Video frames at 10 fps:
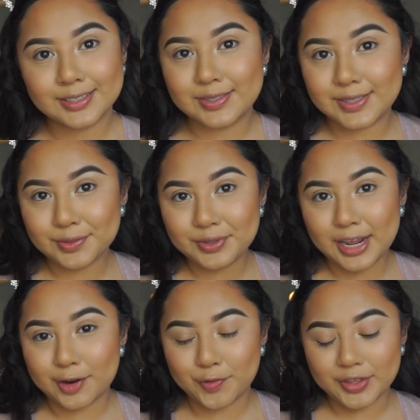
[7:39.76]
So
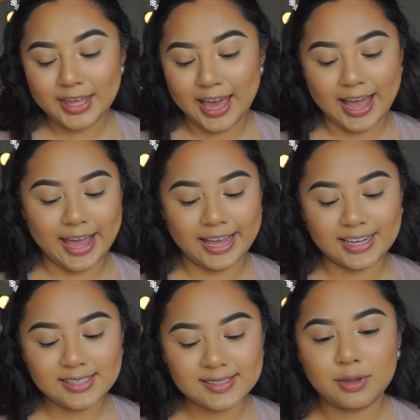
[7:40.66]
now for the
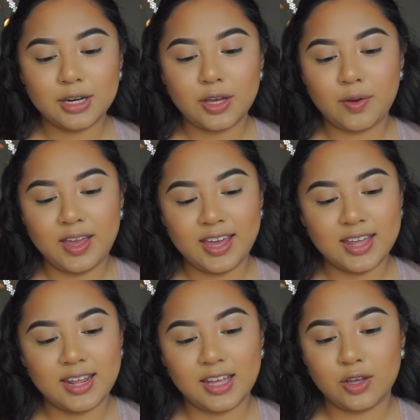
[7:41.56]
eyes, I'm going to go
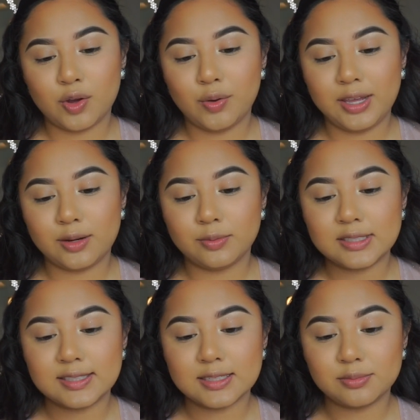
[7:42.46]
ahead and go in
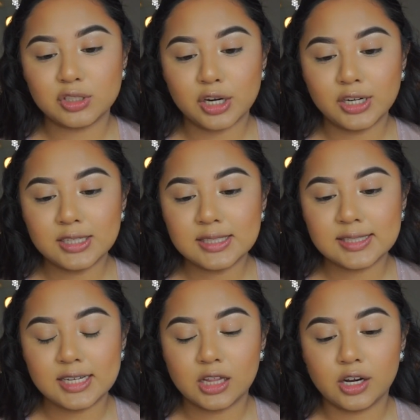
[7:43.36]
with some Tarte
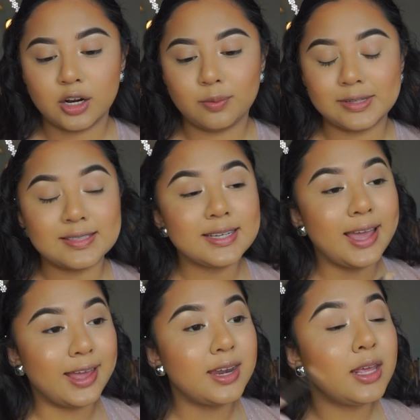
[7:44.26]
concealer once
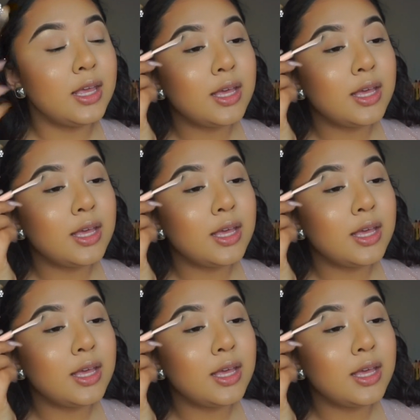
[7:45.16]
again,